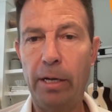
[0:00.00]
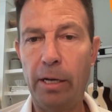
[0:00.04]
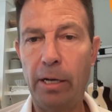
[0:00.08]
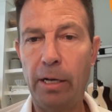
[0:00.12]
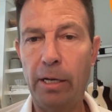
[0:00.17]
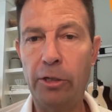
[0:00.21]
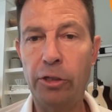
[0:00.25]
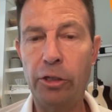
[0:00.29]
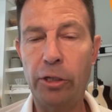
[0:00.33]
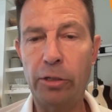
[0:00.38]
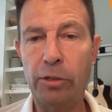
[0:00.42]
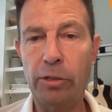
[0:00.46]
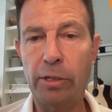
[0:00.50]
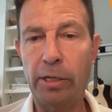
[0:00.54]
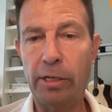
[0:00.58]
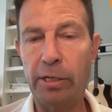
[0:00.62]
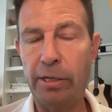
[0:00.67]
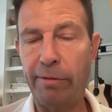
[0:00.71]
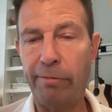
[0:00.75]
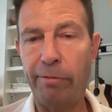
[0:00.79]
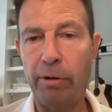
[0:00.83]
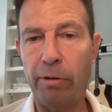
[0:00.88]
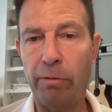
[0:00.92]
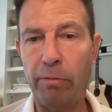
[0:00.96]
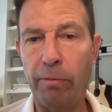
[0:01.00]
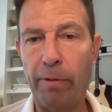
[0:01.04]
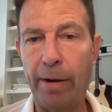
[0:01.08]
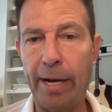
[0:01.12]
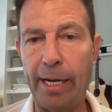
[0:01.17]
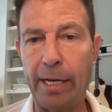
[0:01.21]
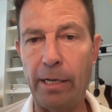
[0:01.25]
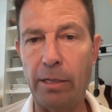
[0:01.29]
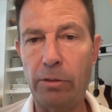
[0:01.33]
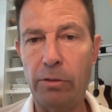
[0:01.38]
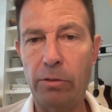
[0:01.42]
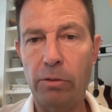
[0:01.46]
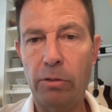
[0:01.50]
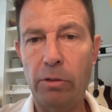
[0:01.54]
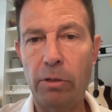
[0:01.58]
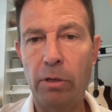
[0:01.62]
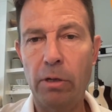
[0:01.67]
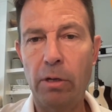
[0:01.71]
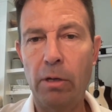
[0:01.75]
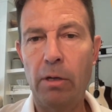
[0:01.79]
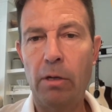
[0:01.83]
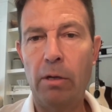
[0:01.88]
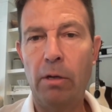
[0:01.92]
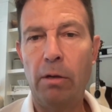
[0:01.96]
just at different rates.
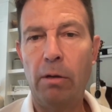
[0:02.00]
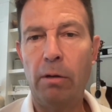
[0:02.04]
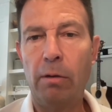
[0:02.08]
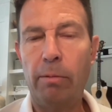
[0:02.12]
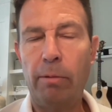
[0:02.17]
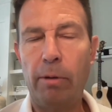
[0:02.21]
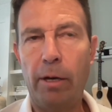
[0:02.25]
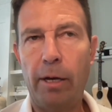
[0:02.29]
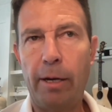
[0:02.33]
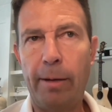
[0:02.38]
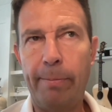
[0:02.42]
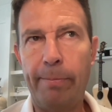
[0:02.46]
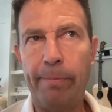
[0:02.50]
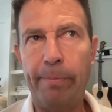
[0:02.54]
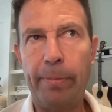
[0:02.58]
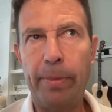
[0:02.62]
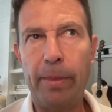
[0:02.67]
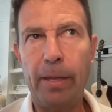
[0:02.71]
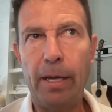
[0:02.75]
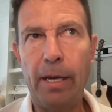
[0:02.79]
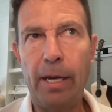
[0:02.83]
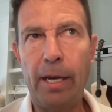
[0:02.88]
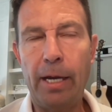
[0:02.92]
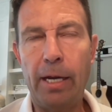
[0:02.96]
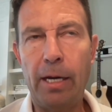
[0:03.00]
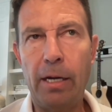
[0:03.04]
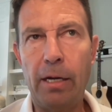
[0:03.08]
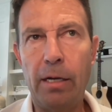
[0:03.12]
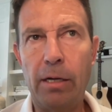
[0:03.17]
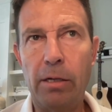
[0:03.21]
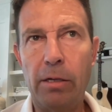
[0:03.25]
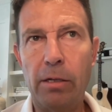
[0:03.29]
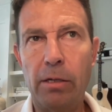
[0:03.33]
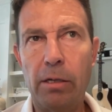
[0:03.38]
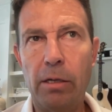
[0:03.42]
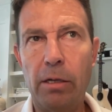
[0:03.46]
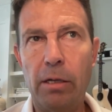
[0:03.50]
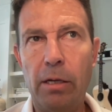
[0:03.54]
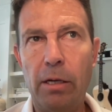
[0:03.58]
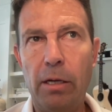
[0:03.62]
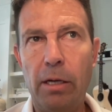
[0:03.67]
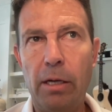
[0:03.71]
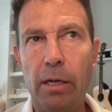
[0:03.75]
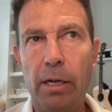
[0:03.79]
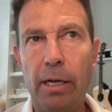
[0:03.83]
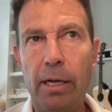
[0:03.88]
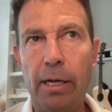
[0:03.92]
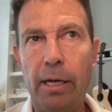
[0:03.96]
And
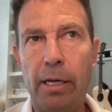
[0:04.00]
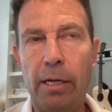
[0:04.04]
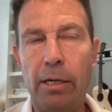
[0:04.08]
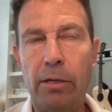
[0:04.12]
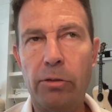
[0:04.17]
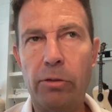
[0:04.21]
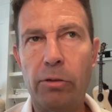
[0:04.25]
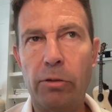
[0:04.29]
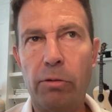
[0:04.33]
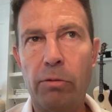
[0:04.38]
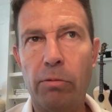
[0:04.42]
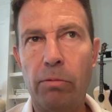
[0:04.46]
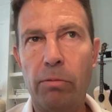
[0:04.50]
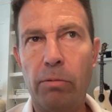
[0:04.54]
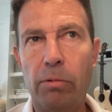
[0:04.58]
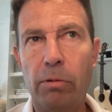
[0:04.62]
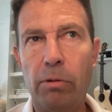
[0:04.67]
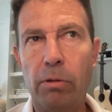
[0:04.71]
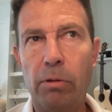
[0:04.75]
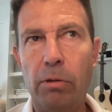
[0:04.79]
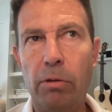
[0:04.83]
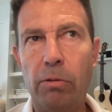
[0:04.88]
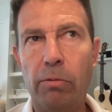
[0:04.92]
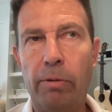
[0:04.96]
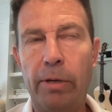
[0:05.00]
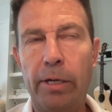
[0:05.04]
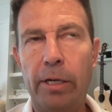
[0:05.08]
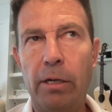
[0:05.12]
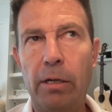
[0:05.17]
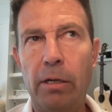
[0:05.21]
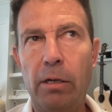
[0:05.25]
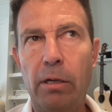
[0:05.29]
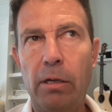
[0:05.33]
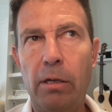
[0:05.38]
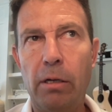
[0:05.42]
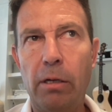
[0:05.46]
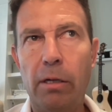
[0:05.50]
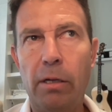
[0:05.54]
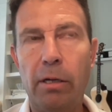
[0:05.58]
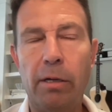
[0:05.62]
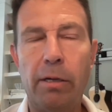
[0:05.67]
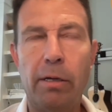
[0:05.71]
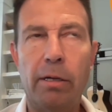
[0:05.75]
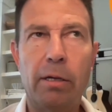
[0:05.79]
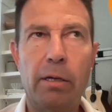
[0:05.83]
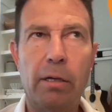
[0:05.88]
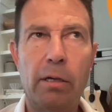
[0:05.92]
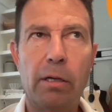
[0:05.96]
so when
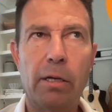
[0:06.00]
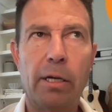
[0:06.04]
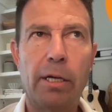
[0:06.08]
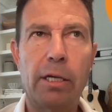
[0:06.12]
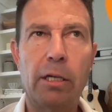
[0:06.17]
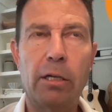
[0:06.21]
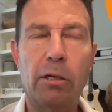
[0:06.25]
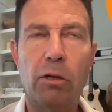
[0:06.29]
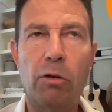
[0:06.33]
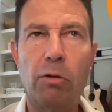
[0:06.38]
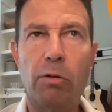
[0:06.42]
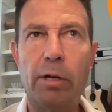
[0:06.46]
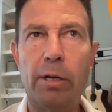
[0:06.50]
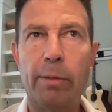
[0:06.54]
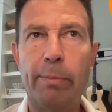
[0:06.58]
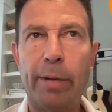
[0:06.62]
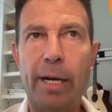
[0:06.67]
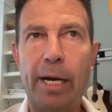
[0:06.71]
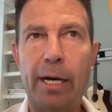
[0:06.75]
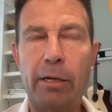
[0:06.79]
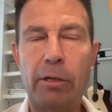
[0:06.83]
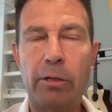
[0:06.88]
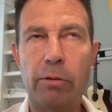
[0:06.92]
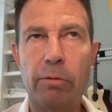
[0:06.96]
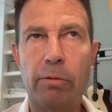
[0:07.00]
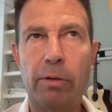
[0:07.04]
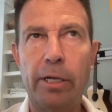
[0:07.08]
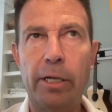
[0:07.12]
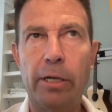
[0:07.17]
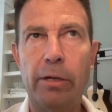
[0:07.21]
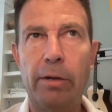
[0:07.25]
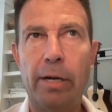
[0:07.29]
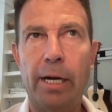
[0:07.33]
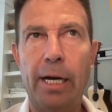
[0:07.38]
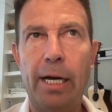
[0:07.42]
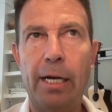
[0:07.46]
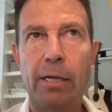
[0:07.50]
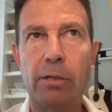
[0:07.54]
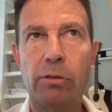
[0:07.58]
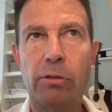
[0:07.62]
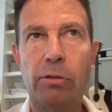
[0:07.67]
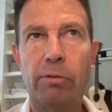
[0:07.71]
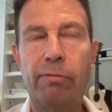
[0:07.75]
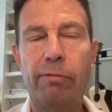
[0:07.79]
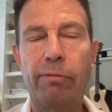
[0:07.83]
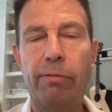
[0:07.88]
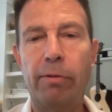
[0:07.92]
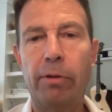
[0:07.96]
kind of going back to what you
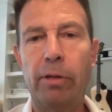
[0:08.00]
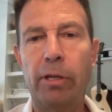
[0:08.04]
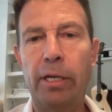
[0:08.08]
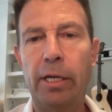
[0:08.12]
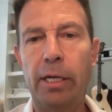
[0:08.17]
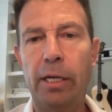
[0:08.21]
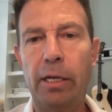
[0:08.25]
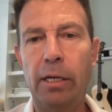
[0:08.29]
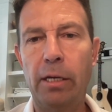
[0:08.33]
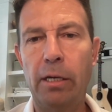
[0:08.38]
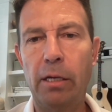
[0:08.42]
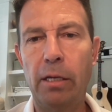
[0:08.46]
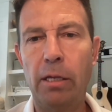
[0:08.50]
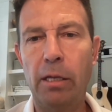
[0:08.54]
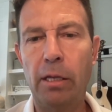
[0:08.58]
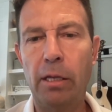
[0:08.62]
asked, that